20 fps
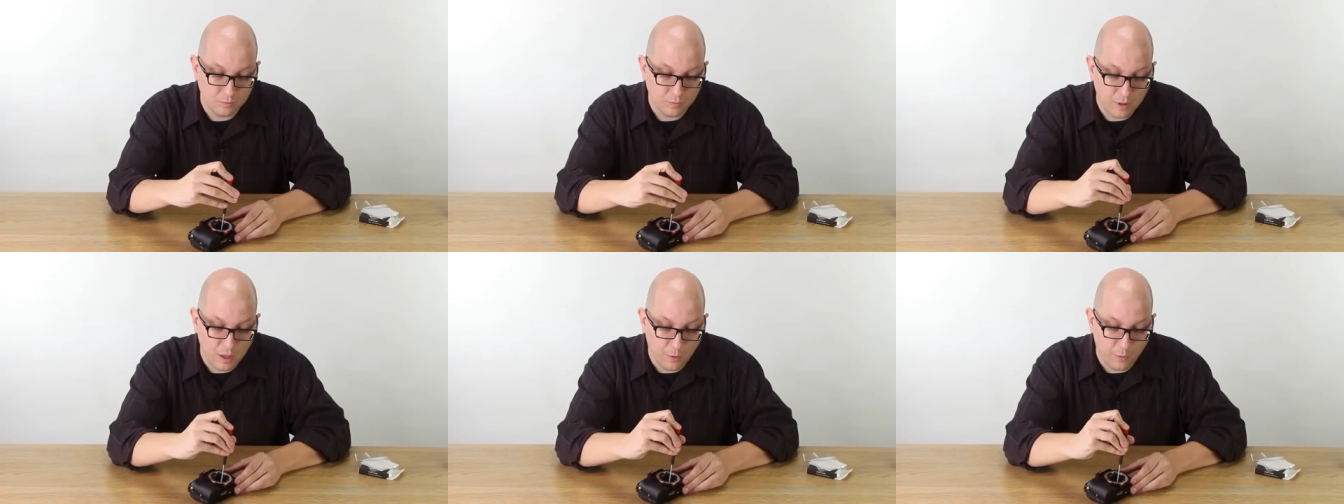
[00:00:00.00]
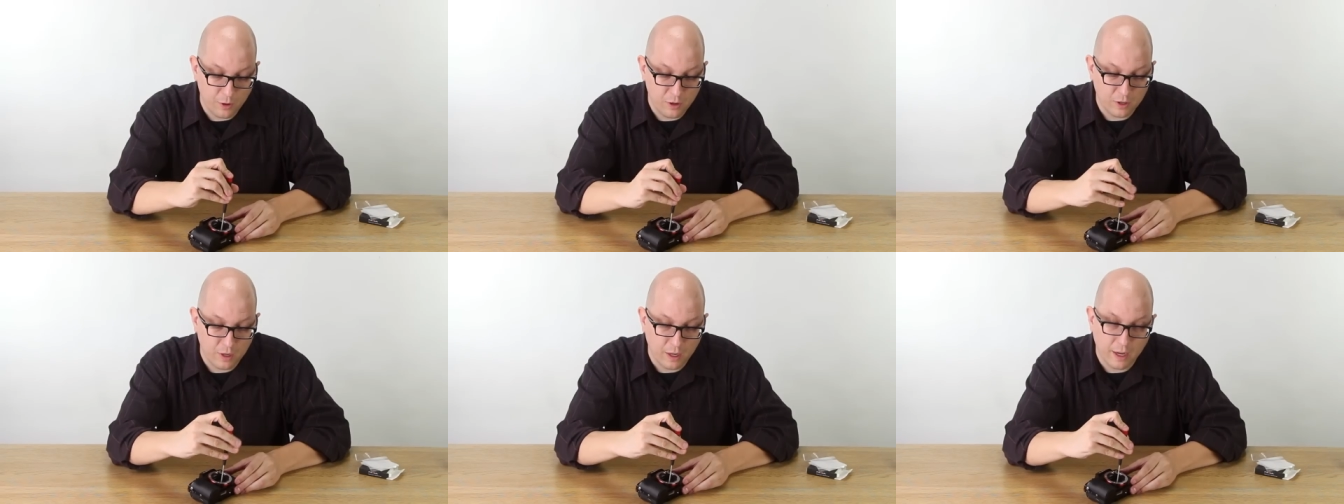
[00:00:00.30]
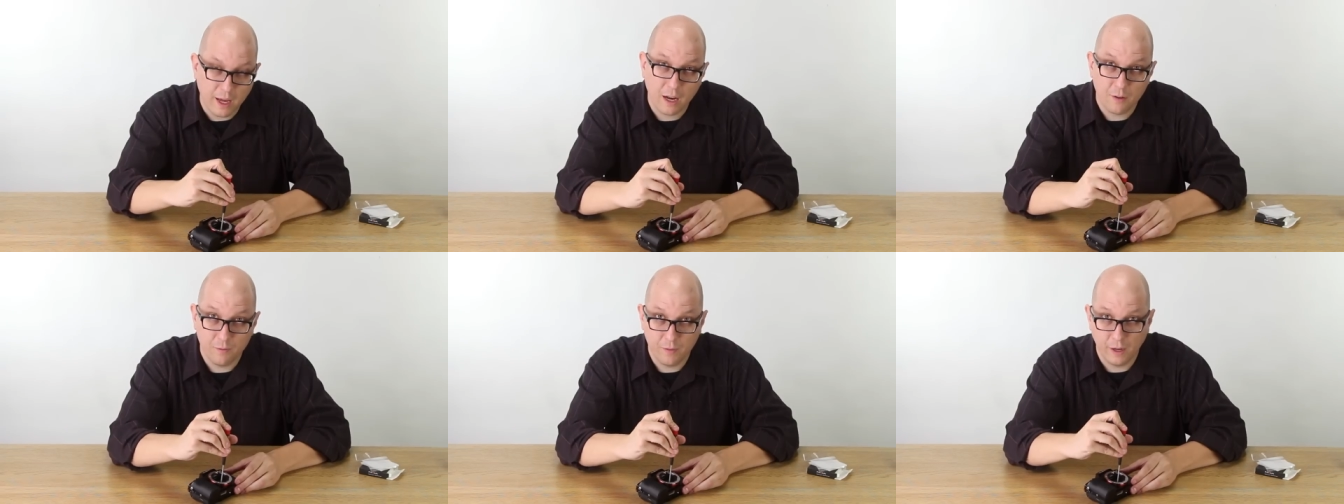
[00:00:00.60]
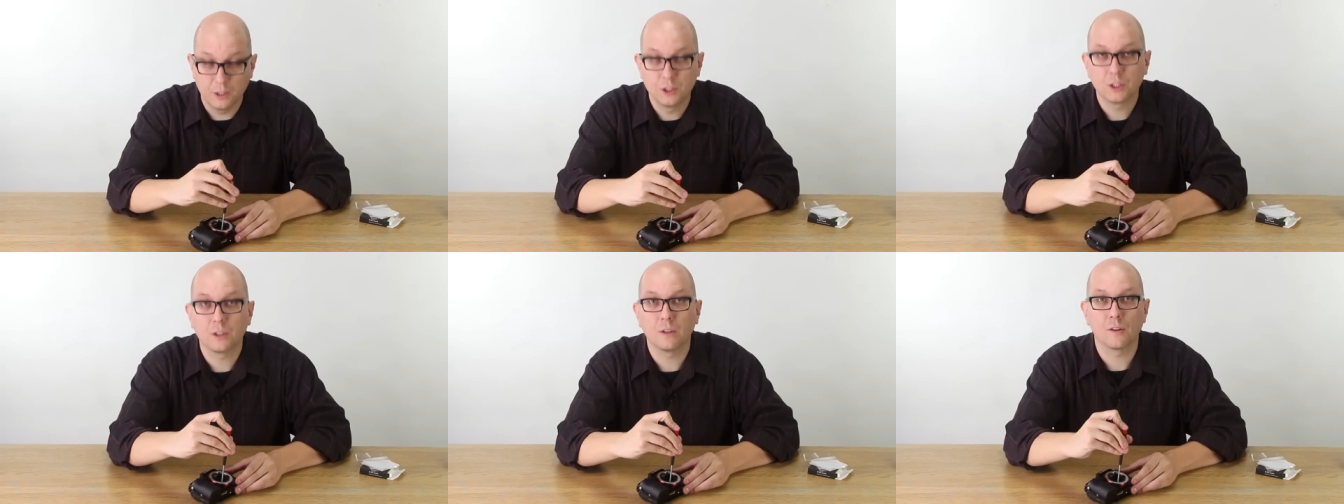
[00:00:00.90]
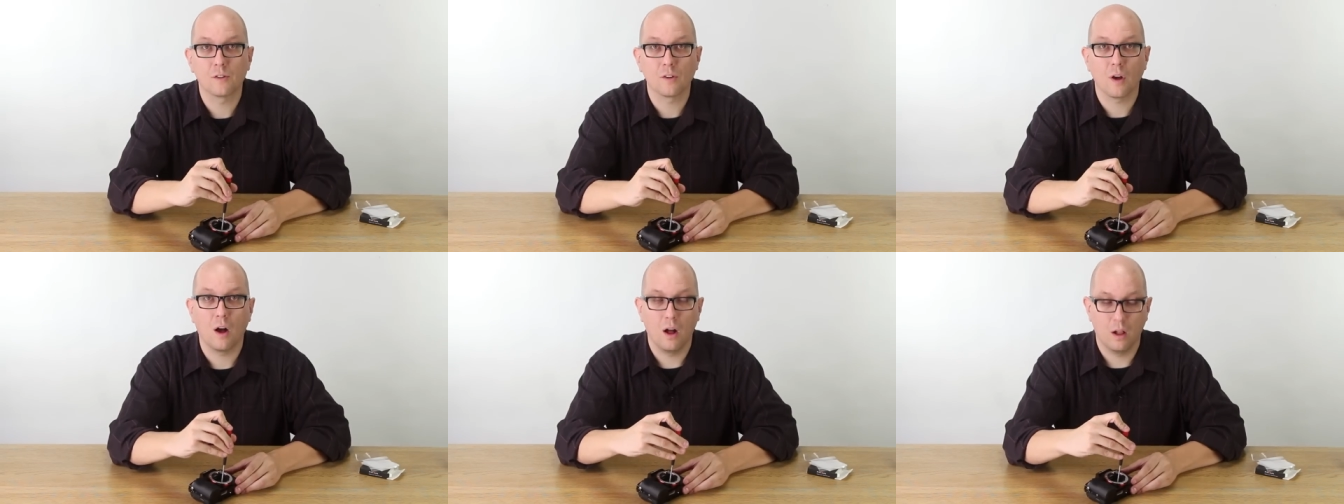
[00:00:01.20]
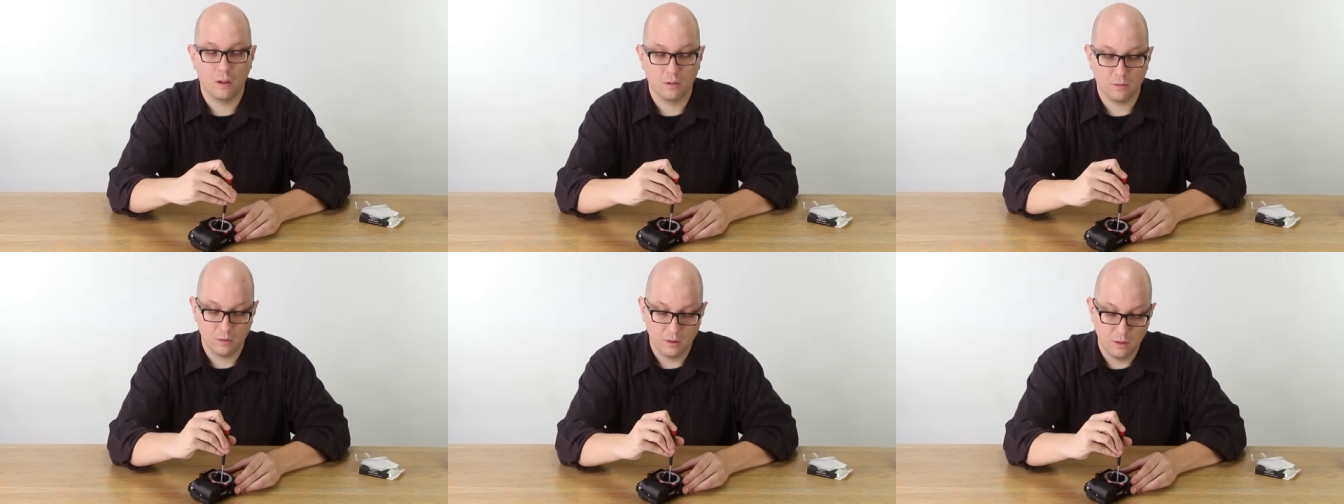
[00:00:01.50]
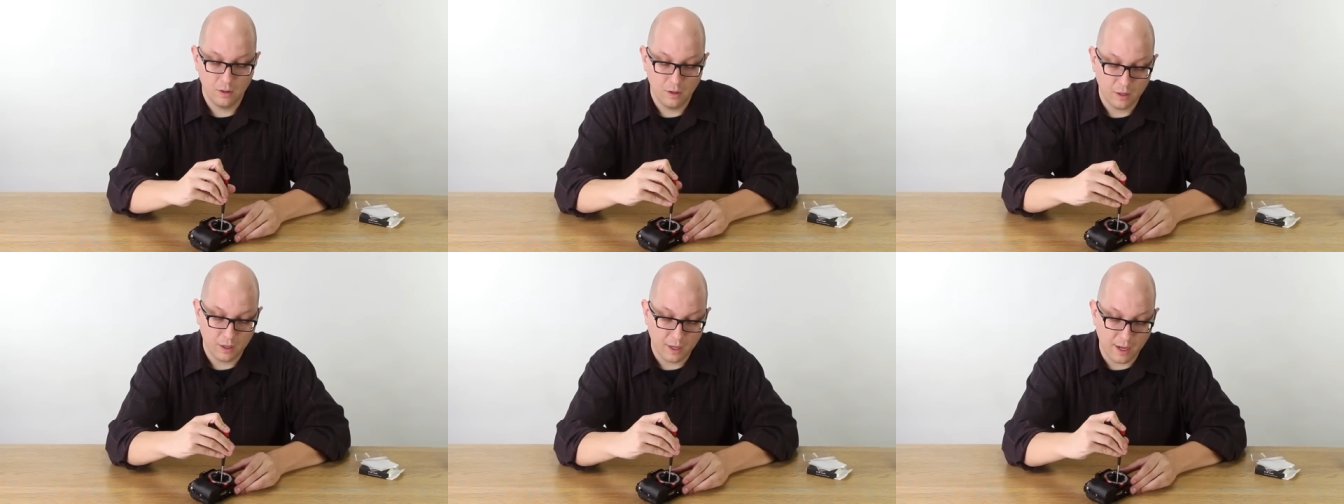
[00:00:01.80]
That way you can kind of make sure it's all
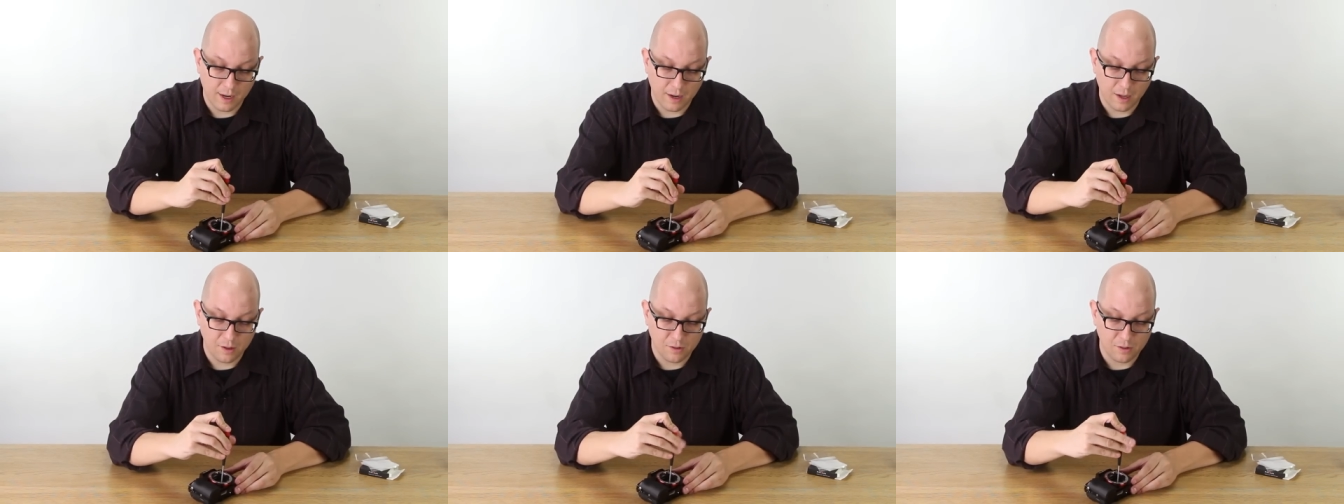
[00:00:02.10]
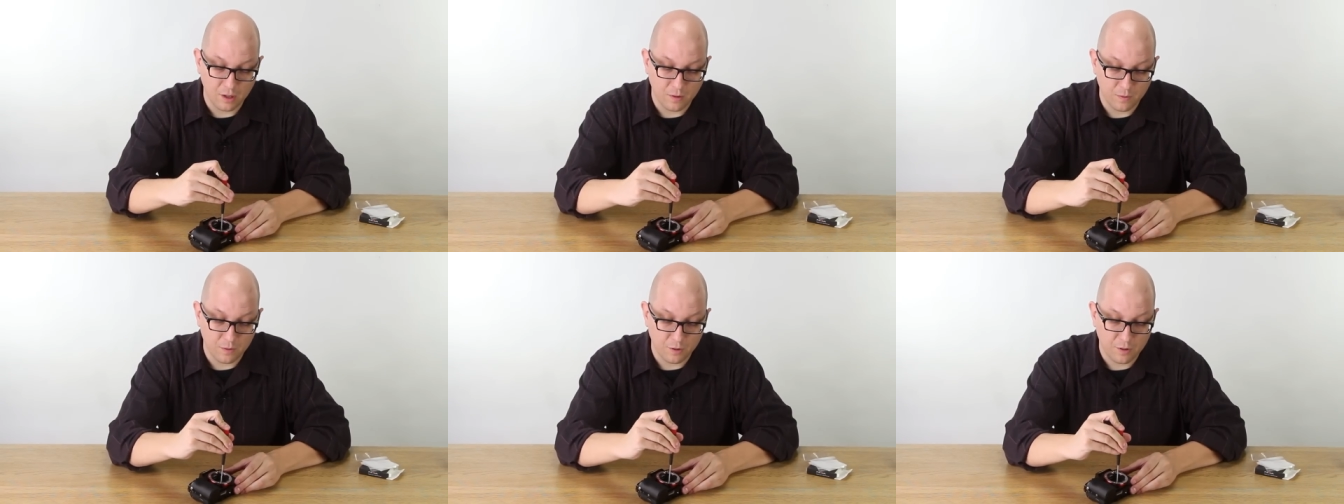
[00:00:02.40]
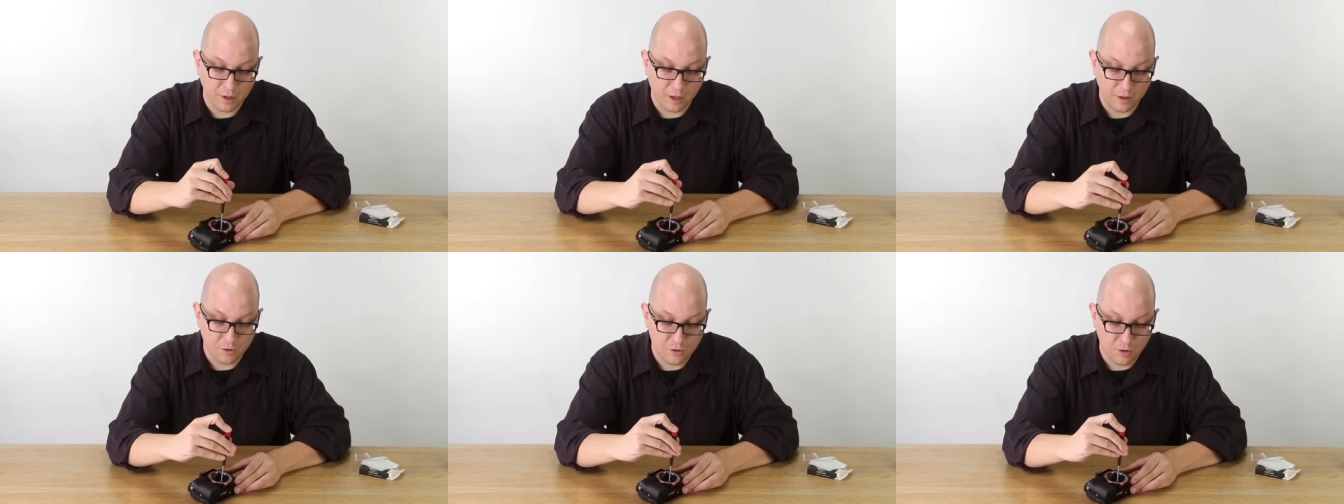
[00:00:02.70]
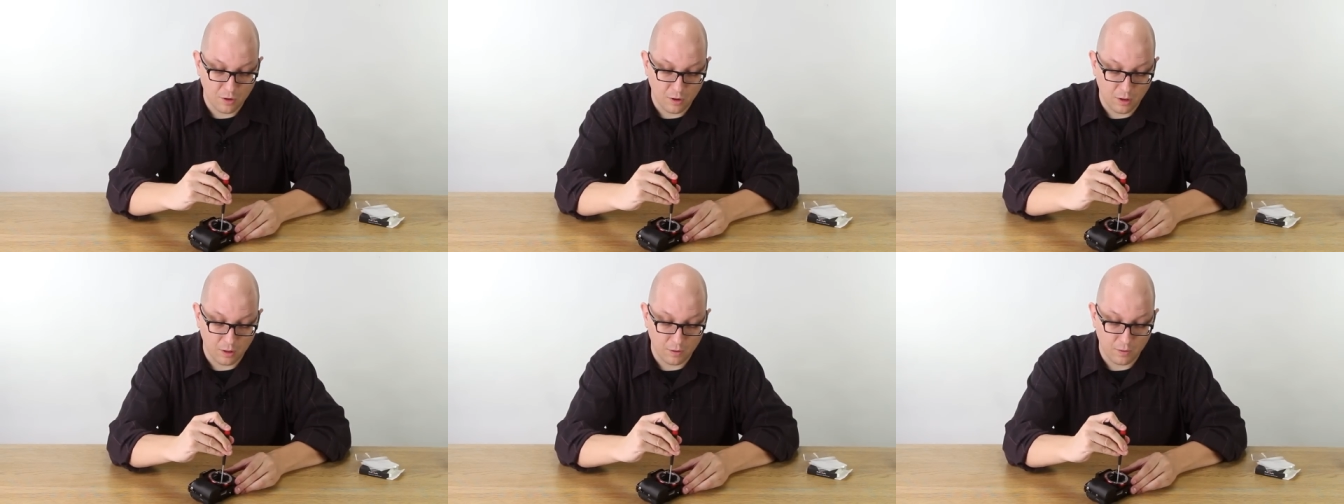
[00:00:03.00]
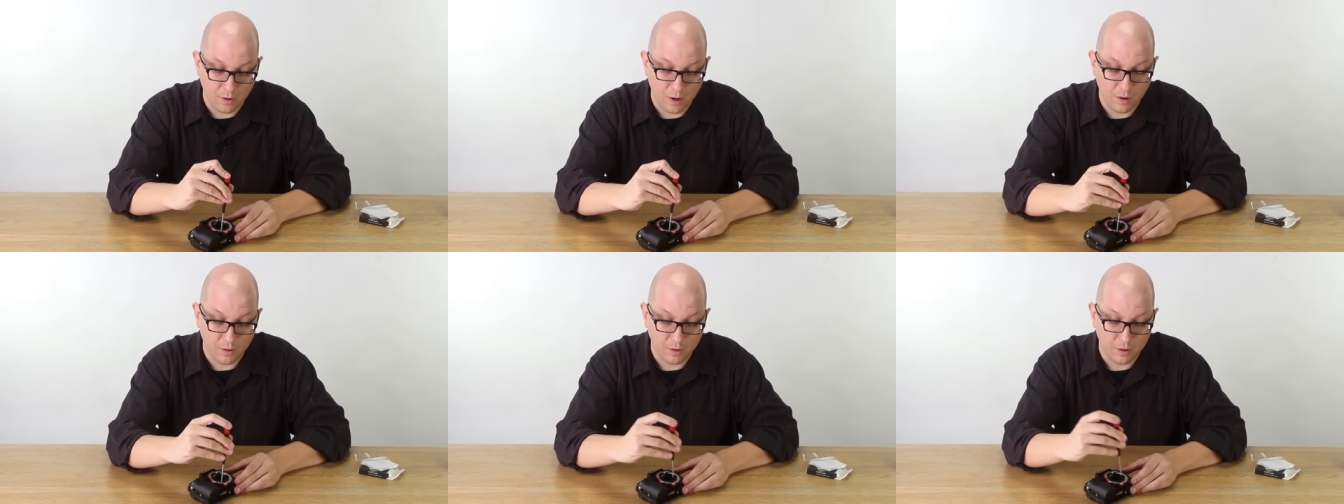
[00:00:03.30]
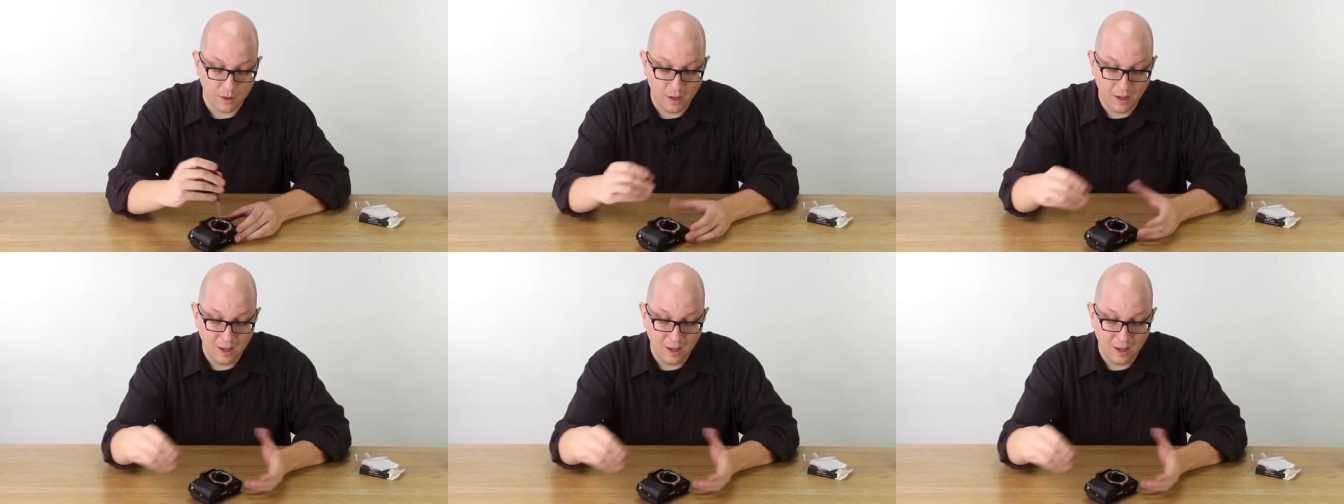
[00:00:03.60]
got nice even tension all around.